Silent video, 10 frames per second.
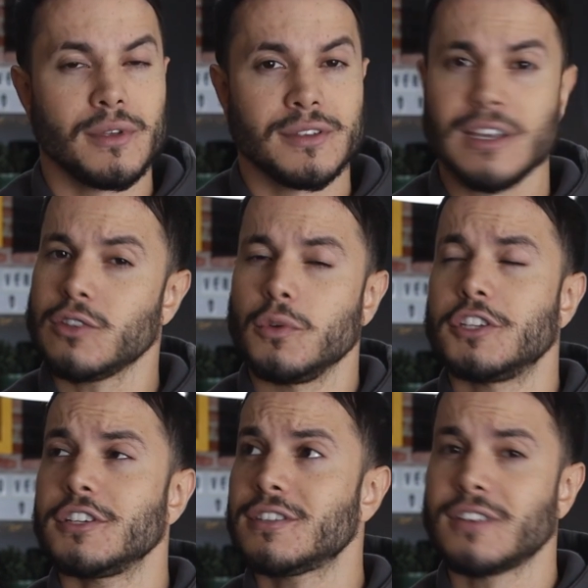
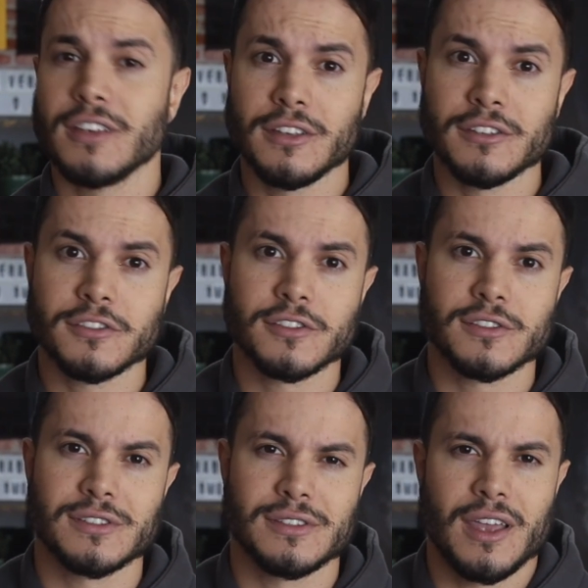sandwiches
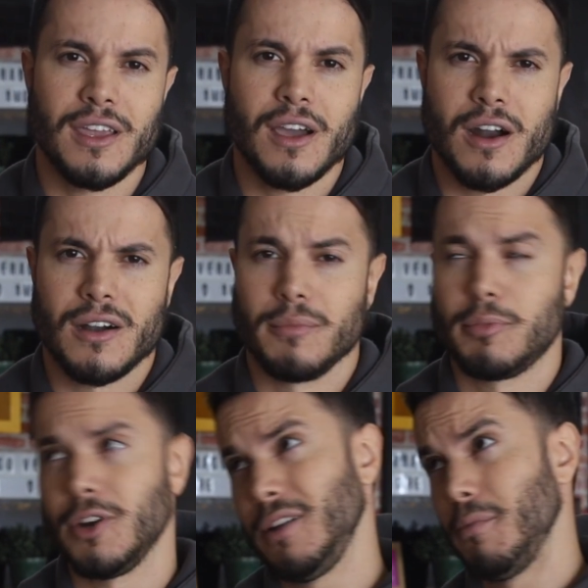since they are
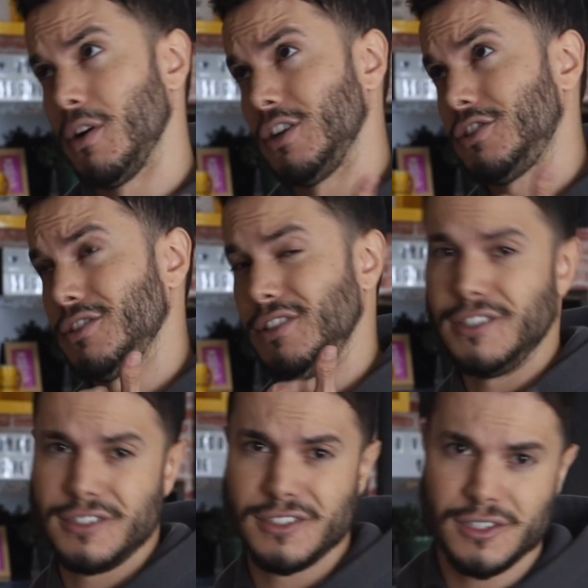pretty much
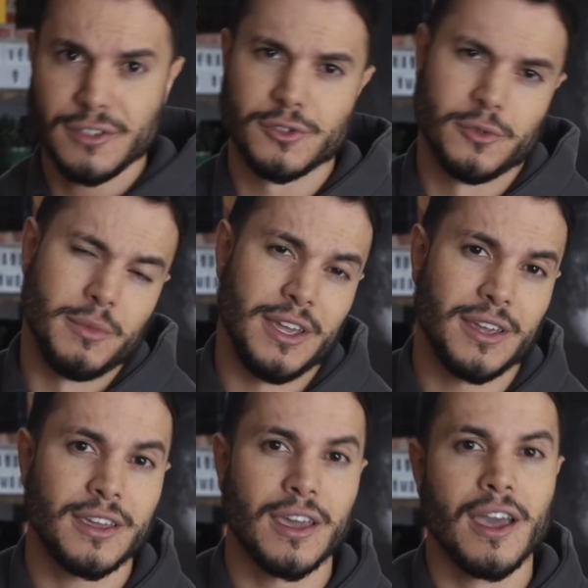easy to make,